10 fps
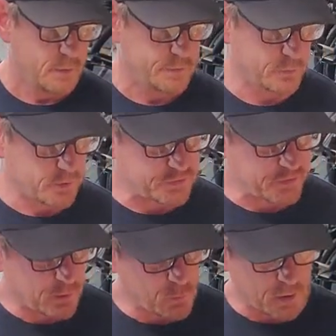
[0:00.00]
So let's
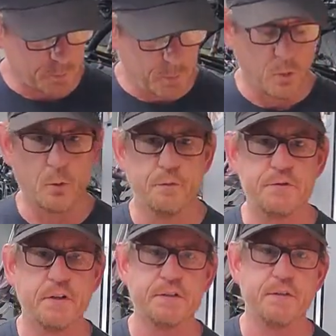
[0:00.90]
say I want to pull
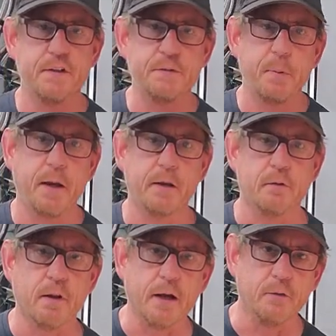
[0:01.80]
just this
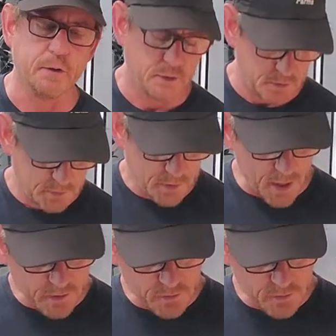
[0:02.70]
panel out. I